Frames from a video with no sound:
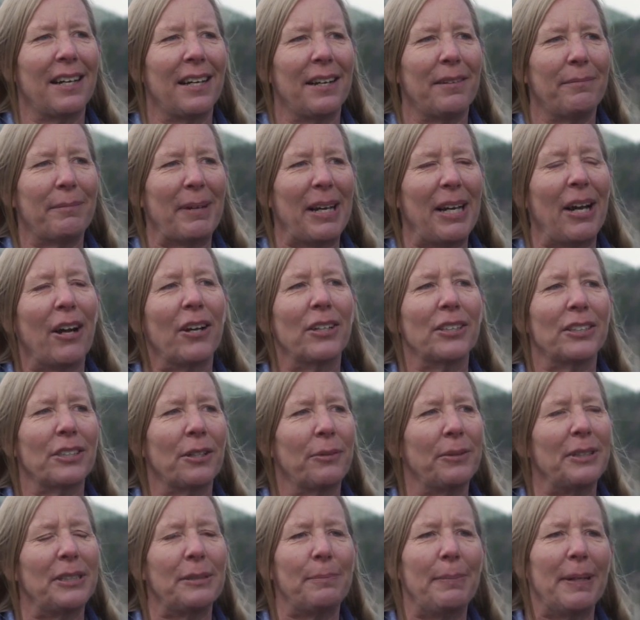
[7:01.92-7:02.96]
my heart's
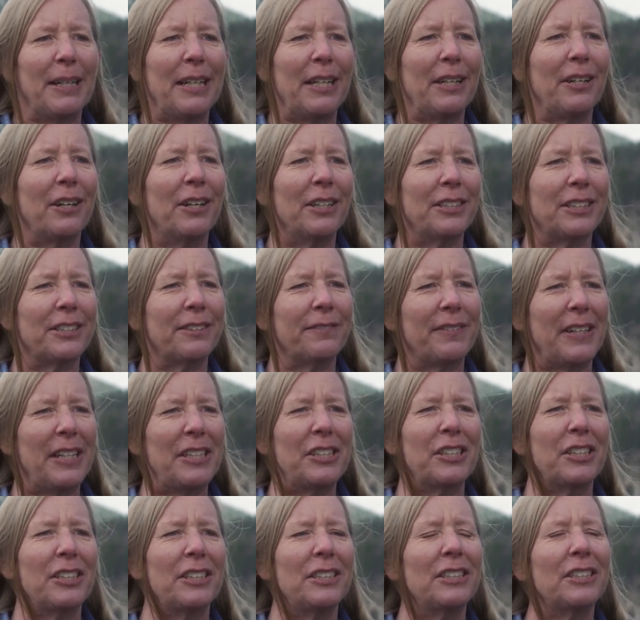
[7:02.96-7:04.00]
always been in
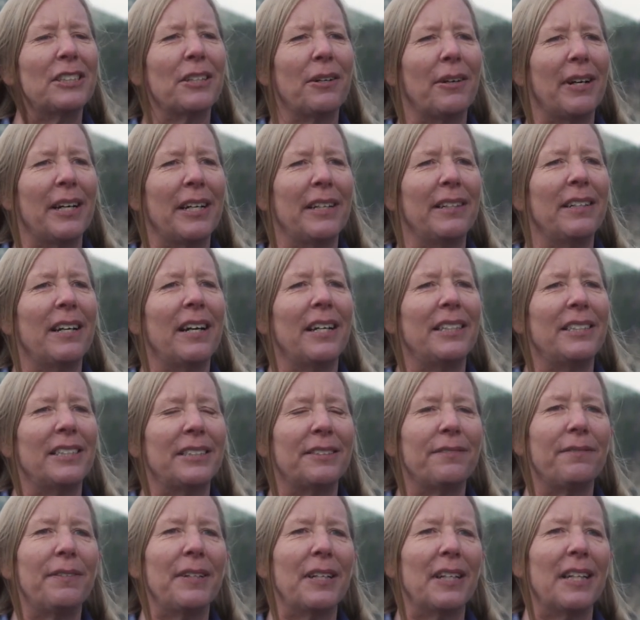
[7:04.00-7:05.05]
conservation, so I
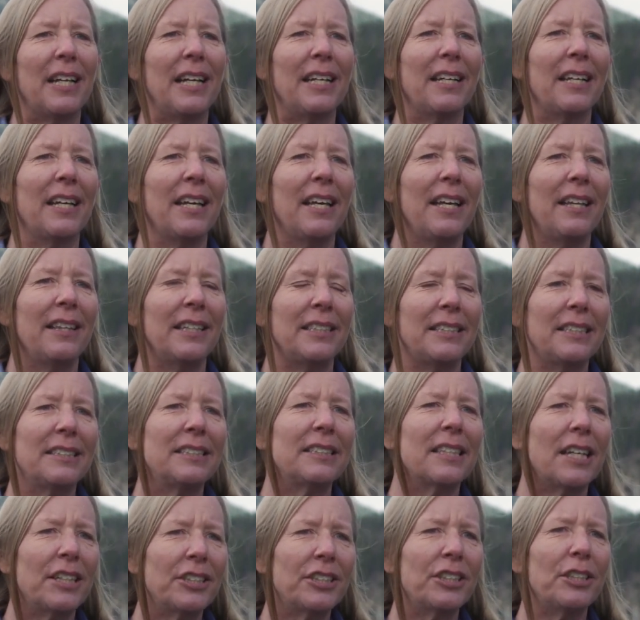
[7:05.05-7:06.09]
just feel like this is
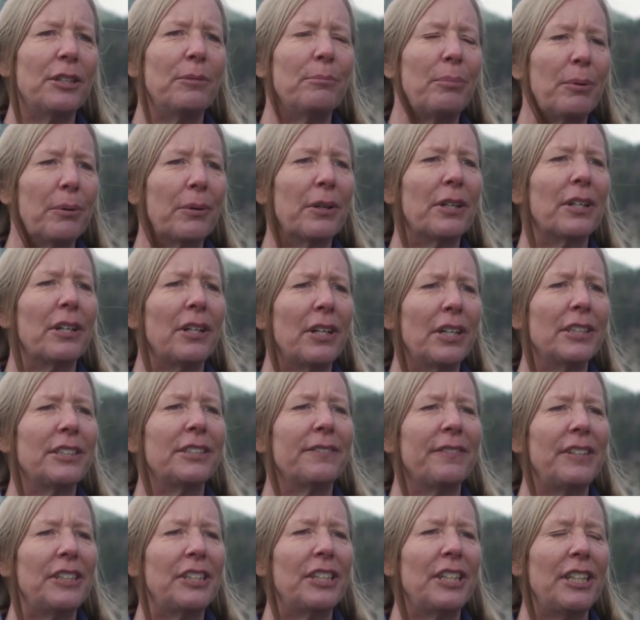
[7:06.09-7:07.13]
such an important
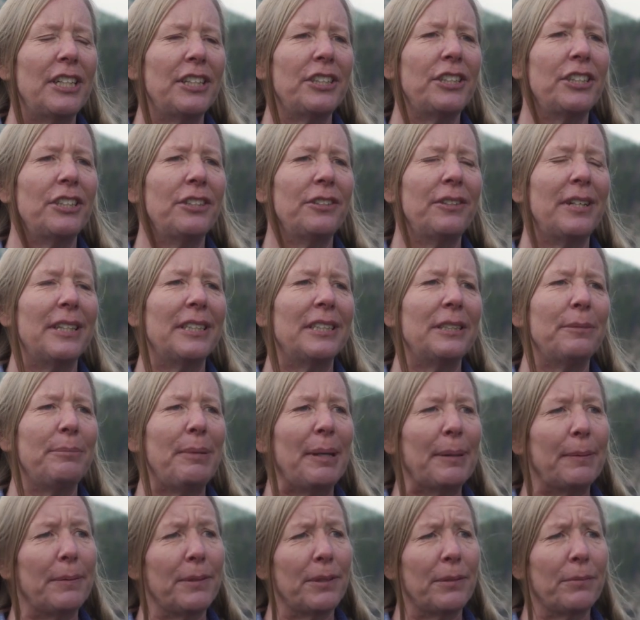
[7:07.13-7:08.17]
conservation issue, and to
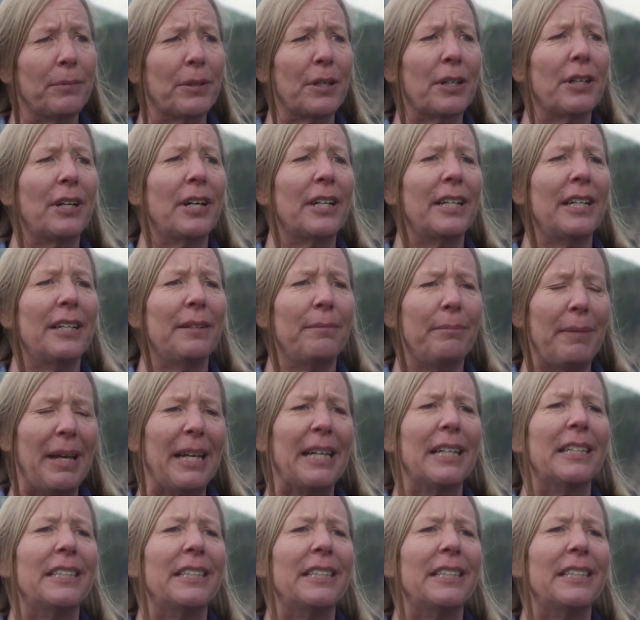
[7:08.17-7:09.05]
be able to work on it and make a